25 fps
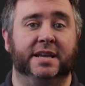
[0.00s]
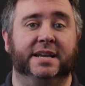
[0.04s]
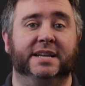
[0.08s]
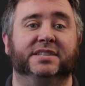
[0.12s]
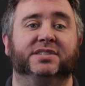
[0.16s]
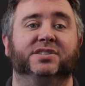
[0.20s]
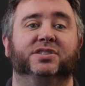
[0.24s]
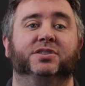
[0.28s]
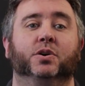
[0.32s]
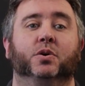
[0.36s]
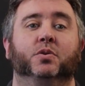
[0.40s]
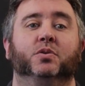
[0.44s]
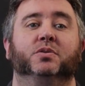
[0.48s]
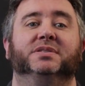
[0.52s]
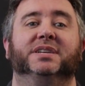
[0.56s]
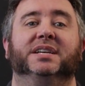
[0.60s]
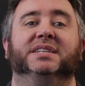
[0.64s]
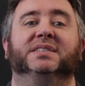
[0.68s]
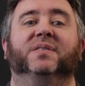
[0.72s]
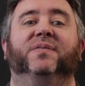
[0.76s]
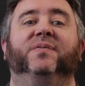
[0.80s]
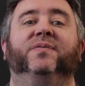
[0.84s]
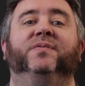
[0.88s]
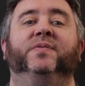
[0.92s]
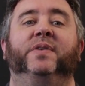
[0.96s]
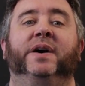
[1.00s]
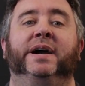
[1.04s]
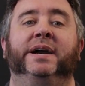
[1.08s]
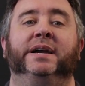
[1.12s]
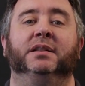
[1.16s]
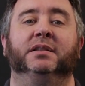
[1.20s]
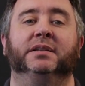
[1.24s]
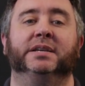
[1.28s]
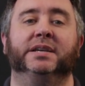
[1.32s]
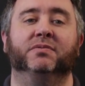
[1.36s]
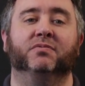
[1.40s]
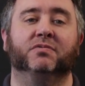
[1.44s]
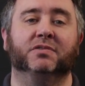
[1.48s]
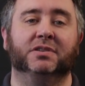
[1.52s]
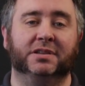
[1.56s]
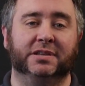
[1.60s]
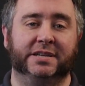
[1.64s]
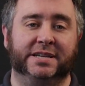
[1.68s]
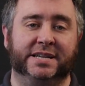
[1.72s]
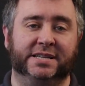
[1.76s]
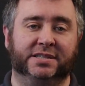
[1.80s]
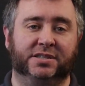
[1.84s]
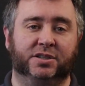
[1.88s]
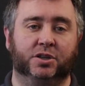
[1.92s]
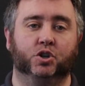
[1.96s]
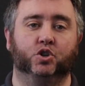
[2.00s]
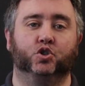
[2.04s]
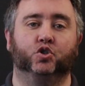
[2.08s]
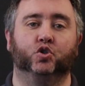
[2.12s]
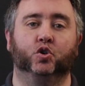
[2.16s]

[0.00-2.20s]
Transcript: is Sonos has finally released